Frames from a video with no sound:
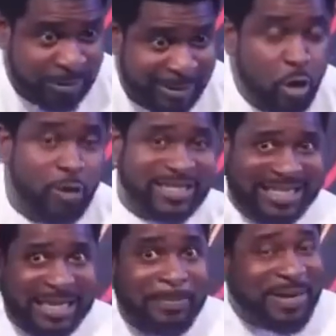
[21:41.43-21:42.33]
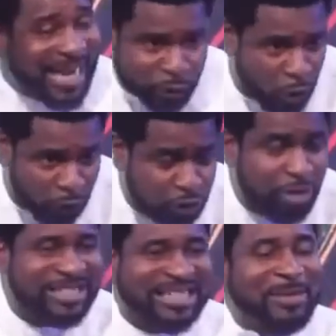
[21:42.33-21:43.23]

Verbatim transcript: No similar thoughts, no similar